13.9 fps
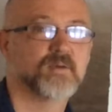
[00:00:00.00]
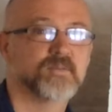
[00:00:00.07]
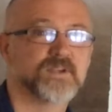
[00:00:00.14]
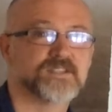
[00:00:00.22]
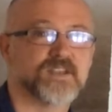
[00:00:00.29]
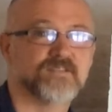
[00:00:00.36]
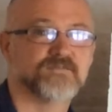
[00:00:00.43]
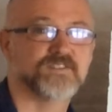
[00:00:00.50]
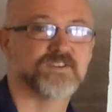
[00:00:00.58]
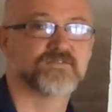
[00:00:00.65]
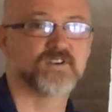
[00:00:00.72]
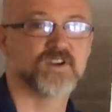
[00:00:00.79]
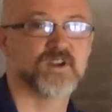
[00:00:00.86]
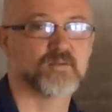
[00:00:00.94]
Because they have
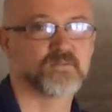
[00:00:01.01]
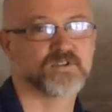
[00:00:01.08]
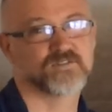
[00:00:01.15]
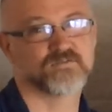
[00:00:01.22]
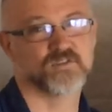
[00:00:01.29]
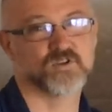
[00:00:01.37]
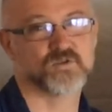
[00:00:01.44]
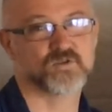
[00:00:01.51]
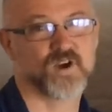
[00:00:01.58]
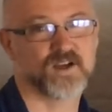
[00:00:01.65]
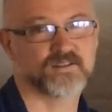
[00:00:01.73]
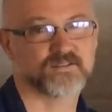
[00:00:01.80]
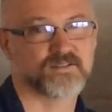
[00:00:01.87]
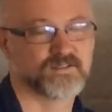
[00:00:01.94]
different numbers of
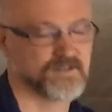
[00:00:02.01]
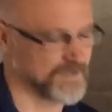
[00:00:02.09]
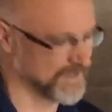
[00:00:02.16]
neutrons.